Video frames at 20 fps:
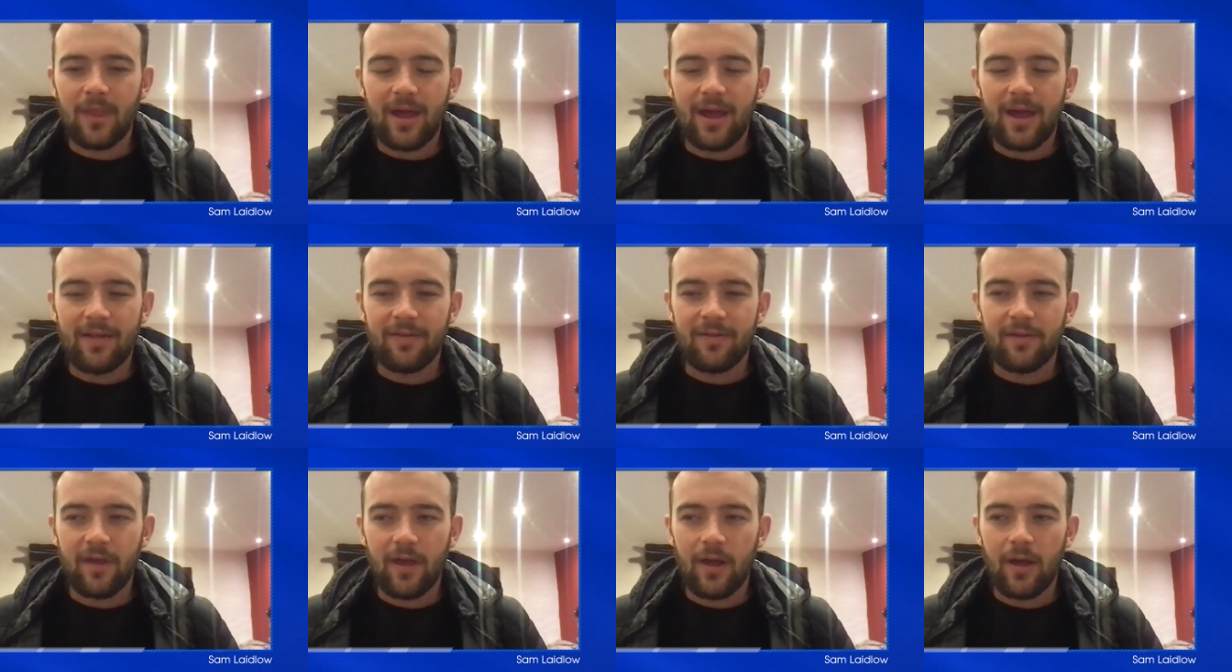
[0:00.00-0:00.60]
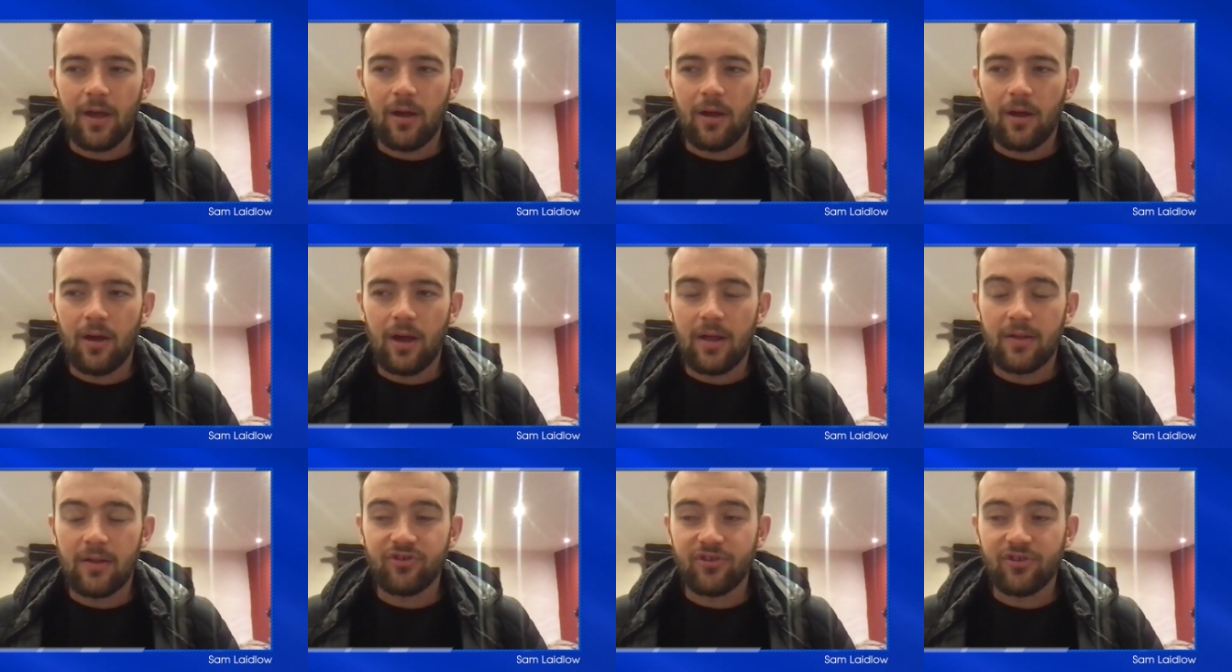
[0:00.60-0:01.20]

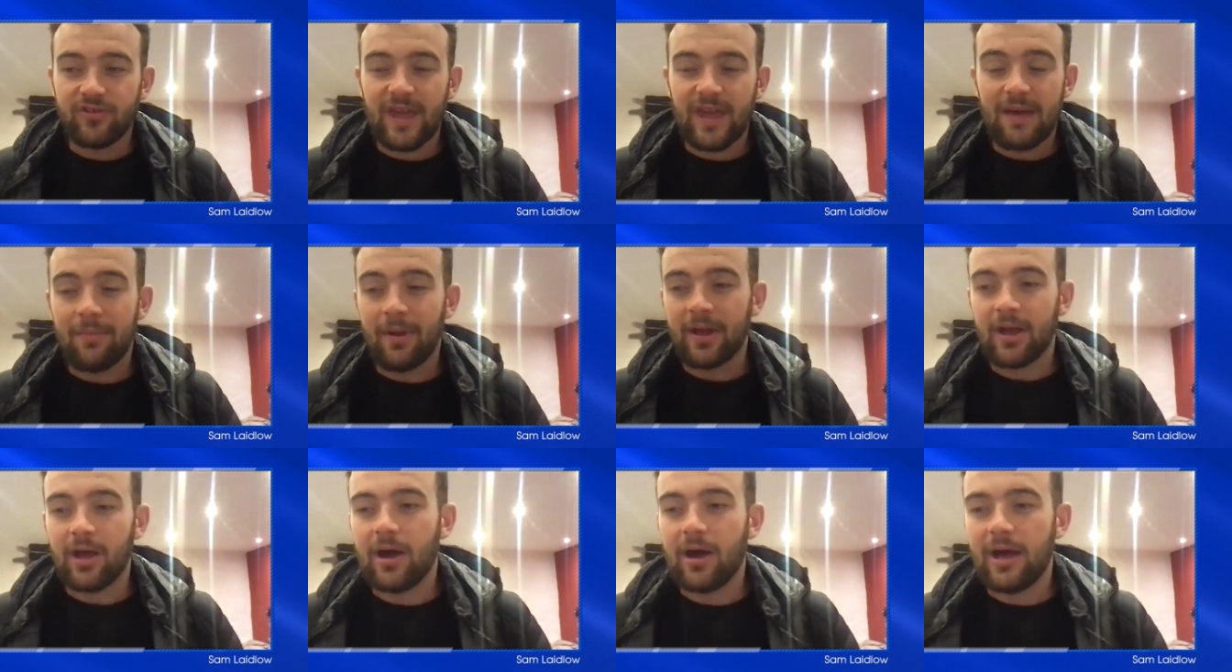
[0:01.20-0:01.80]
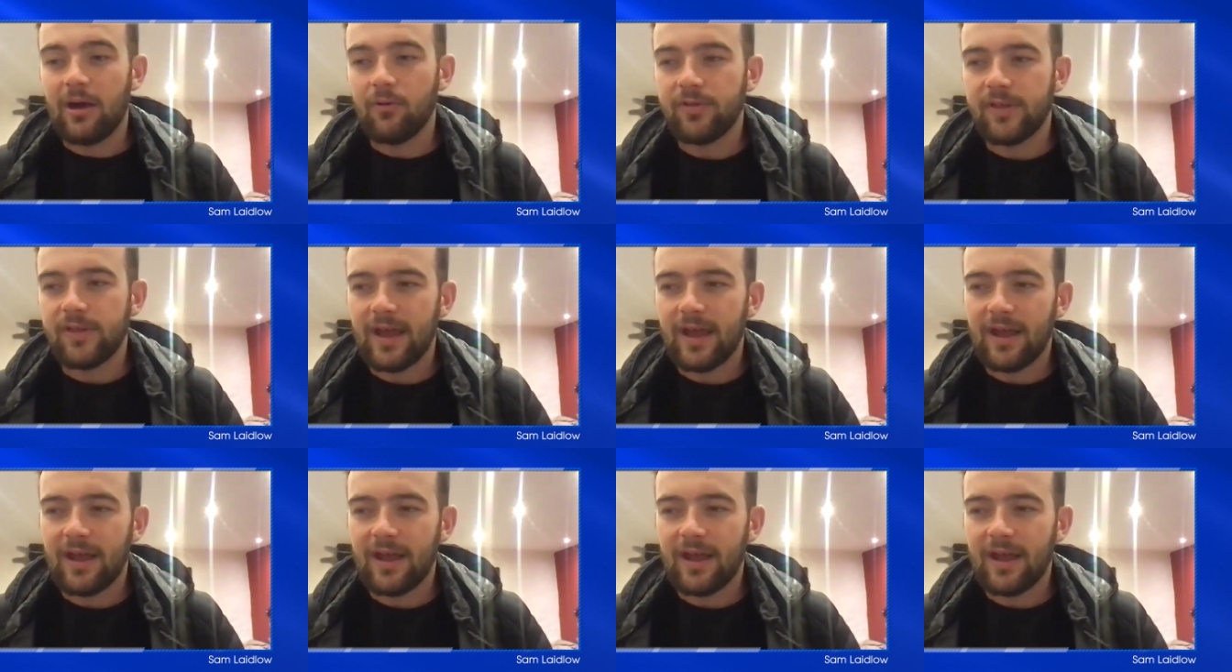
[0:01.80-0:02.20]
and just to get my gut healthy